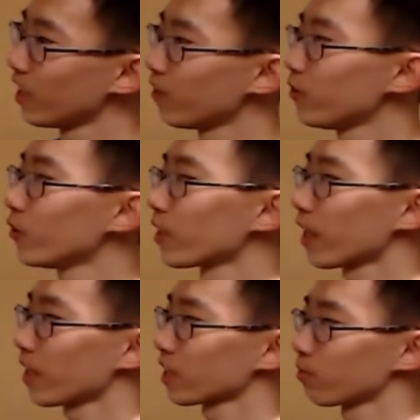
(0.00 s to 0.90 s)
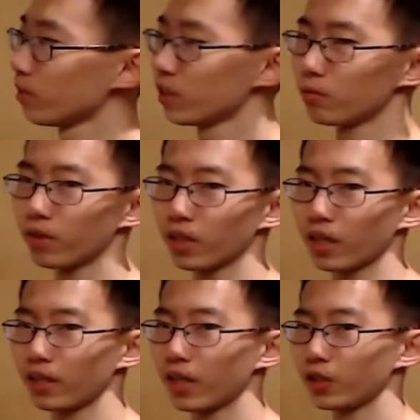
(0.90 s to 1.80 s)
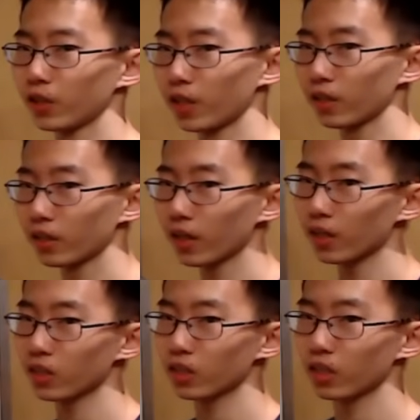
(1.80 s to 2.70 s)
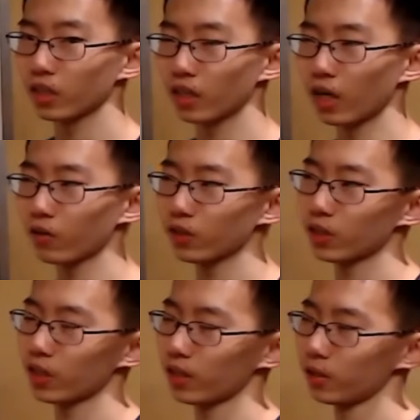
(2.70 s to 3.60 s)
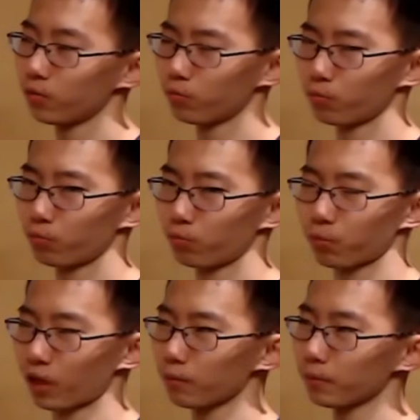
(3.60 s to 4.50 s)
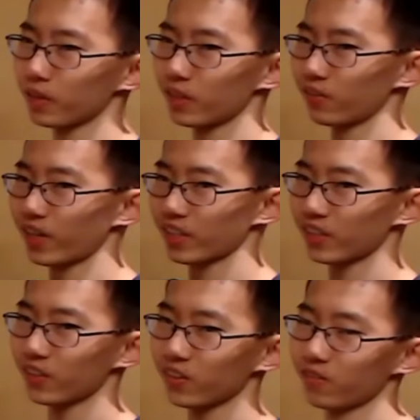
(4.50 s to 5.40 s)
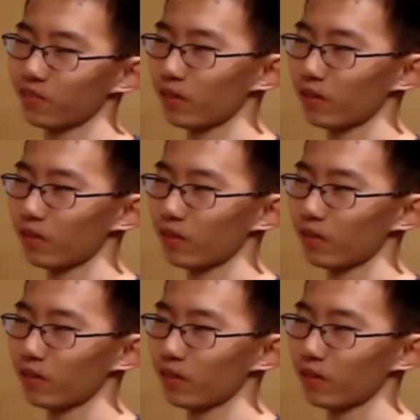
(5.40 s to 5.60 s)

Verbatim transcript: If you were to ask me to make an educated guess, I would say probably irrational.